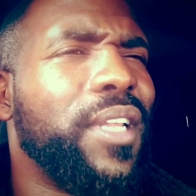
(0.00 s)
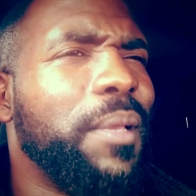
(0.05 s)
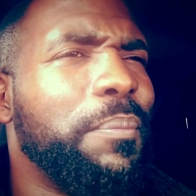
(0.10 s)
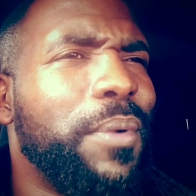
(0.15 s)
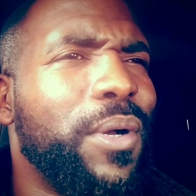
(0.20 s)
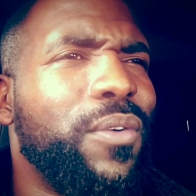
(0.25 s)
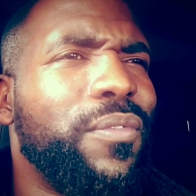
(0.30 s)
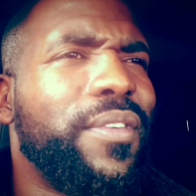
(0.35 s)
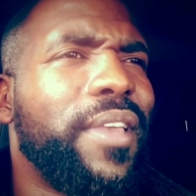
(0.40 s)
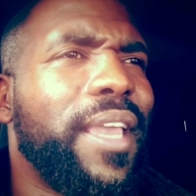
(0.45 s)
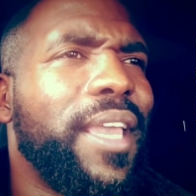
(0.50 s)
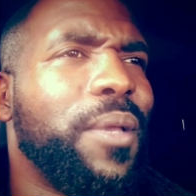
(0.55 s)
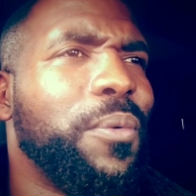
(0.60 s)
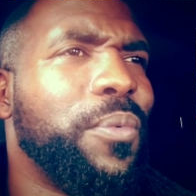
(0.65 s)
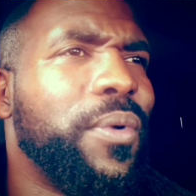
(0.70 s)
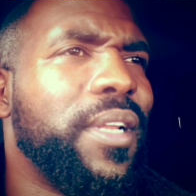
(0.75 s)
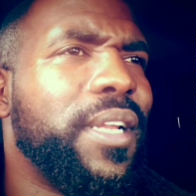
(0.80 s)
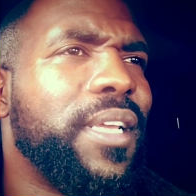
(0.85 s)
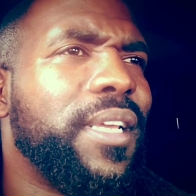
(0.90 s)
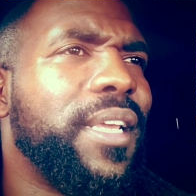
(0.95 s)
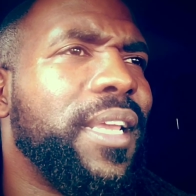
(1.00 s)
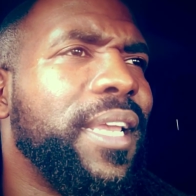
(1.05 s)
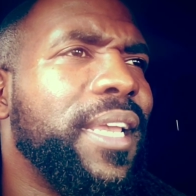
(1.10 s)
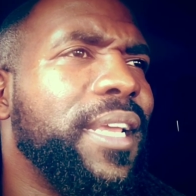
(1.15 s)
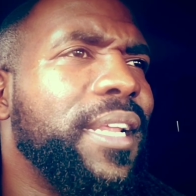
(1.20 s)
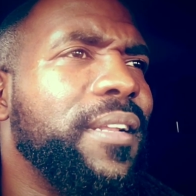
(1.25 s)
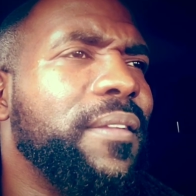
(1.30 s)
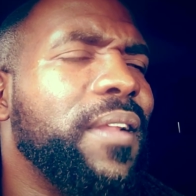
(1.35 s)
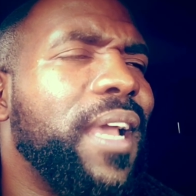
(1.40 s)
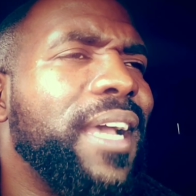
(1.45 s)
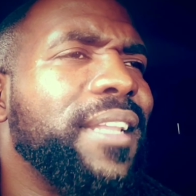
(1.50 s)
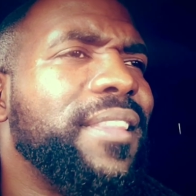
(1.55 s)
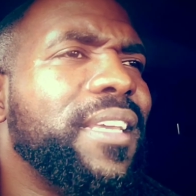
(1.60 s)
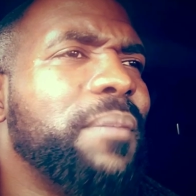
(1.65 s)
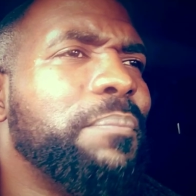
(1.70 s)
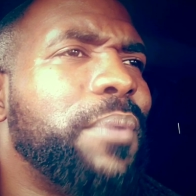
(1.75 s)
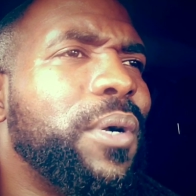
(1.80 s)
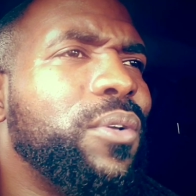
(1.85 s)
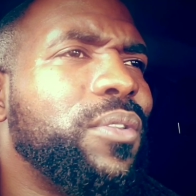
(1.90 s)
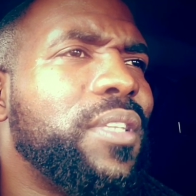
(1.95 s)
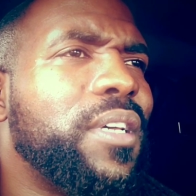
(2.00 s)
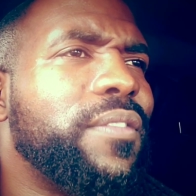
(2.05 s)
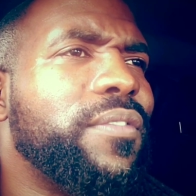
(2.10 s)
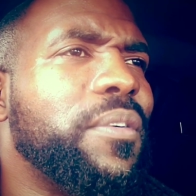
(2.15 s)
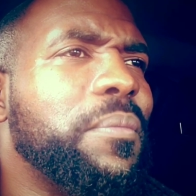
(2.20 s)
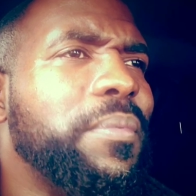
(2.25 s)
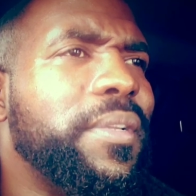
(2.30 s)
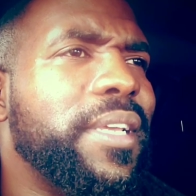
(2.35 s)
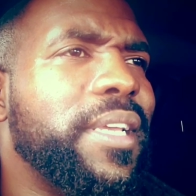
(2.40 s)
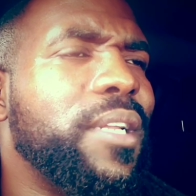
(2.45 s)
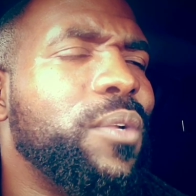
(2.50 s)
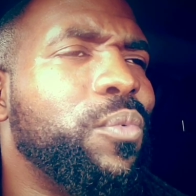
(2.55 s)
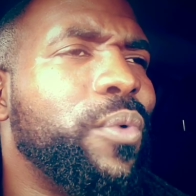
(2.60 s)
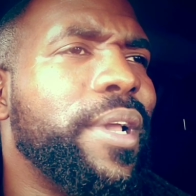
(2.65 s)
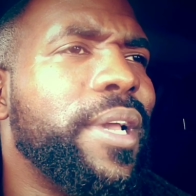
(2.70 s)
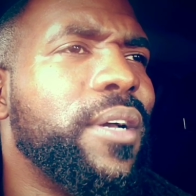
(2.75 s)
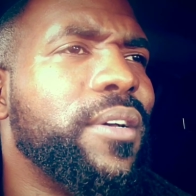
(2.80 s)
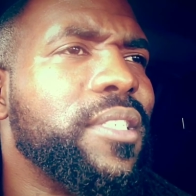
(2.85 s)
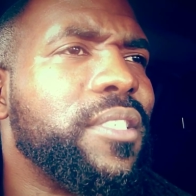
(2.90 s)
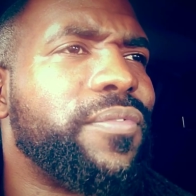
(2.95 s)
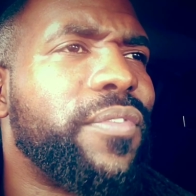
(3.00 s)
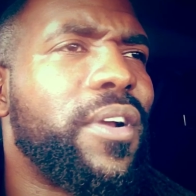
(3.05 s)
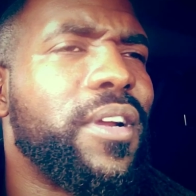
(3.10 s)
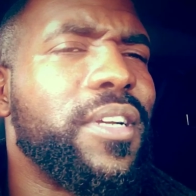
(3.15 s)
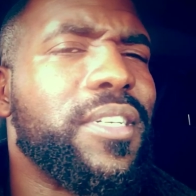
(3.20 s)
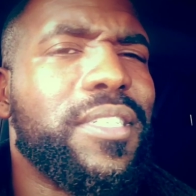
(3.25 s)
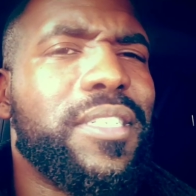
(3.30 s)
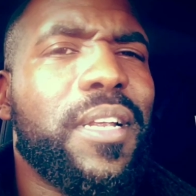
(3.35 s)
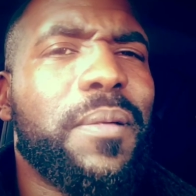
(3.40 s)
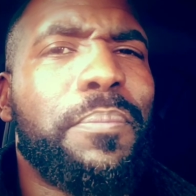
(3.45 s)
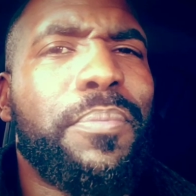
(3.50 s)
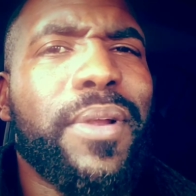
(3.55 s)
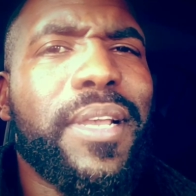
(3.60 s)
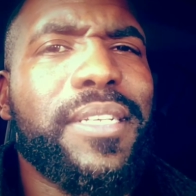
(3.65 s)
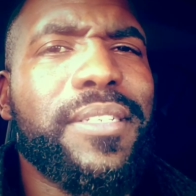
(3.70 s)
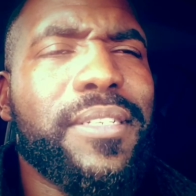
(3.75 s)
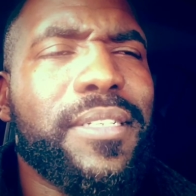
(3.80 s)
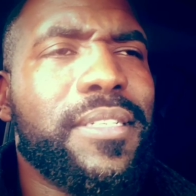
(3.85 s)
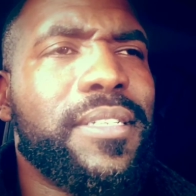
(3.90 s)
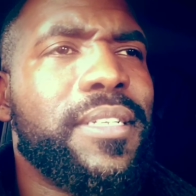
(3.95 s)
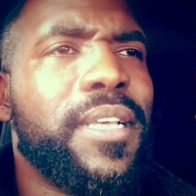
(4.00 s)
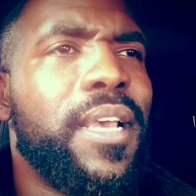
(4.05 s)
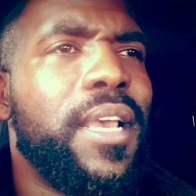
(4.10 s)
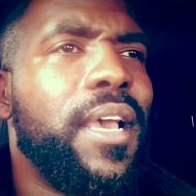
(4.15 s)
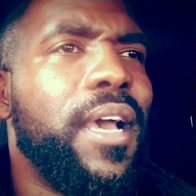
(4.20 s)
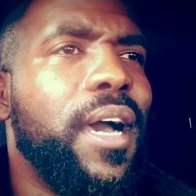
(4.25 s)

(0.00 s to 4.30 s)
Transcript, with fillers: They both came with it, and I think both of them did well as far as their presence.